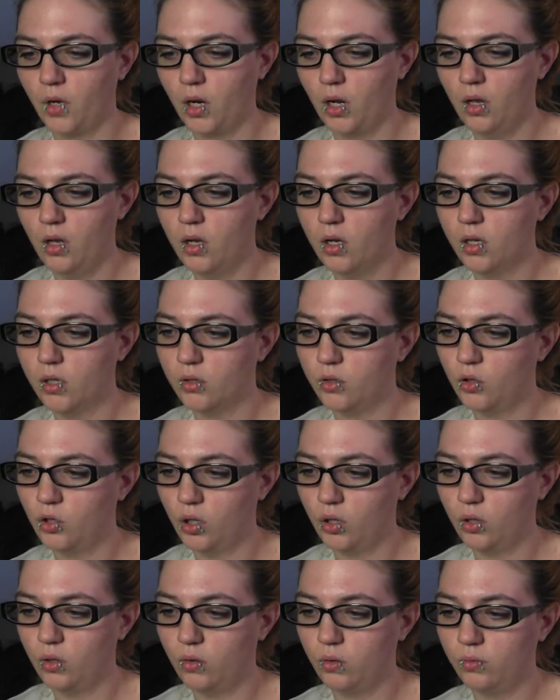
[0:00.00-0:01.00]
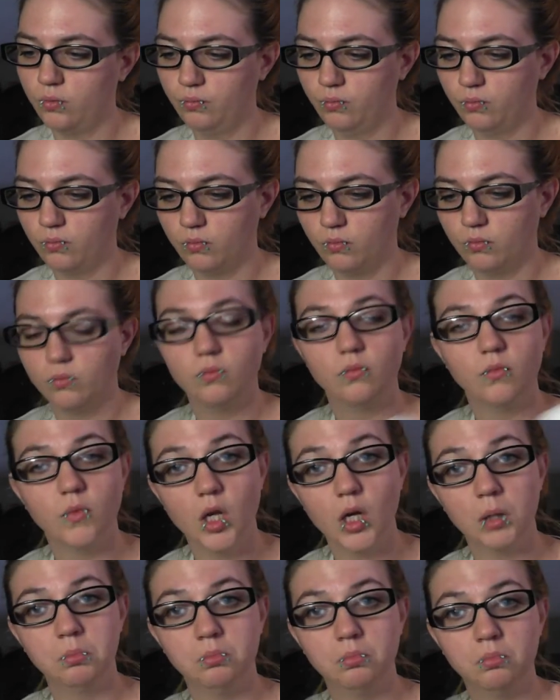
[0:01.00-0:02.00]
So, yeah,
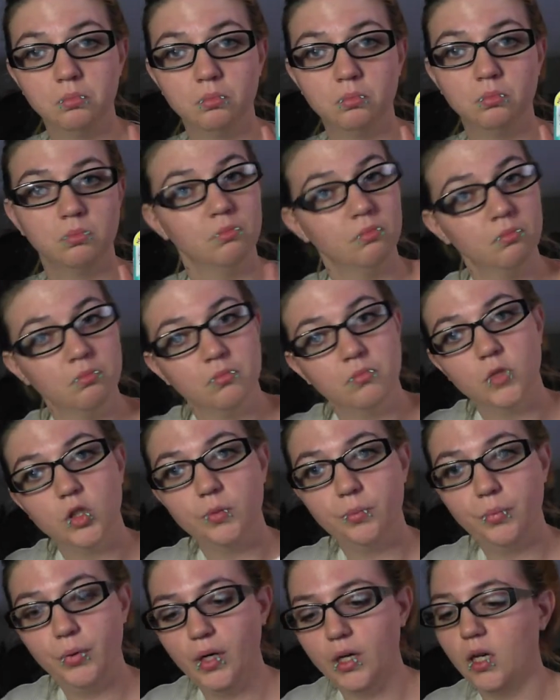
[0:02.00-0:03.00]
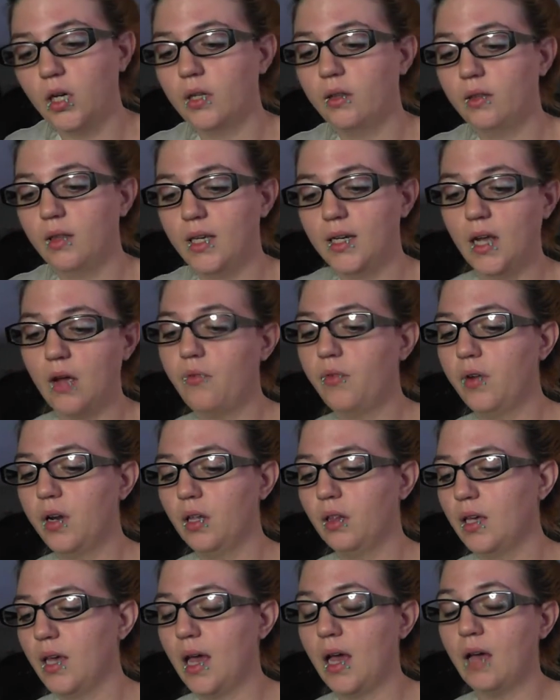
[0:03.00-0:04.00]
they're pretty good. They definitely
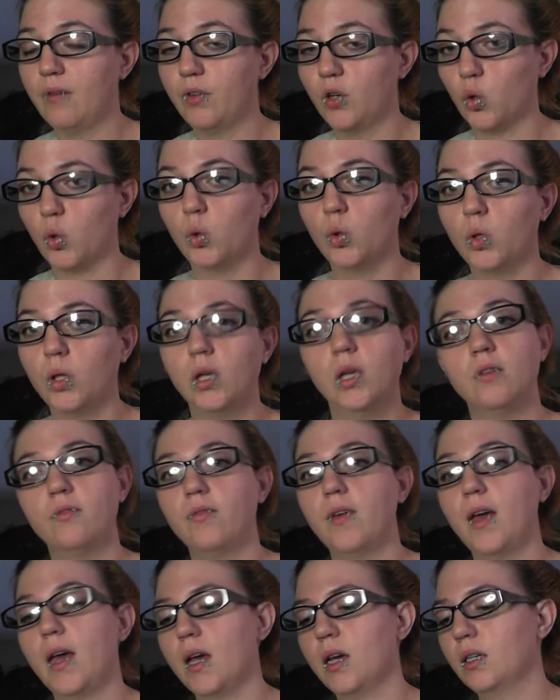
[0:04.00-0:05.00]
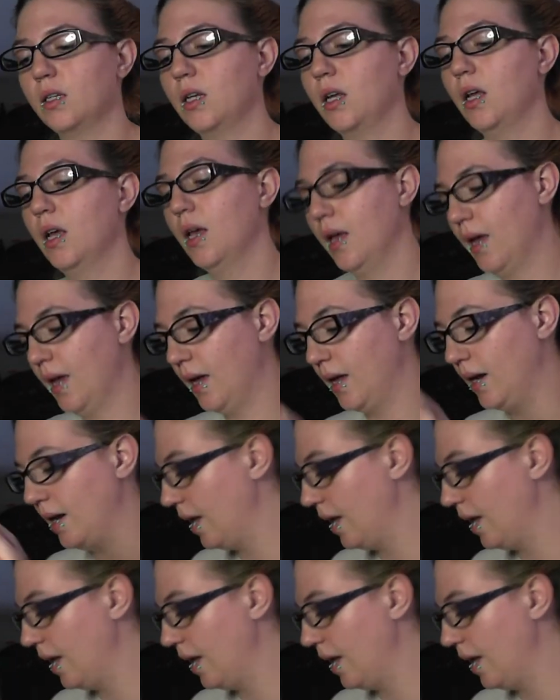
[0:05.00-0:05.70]
have a cooling effect, and they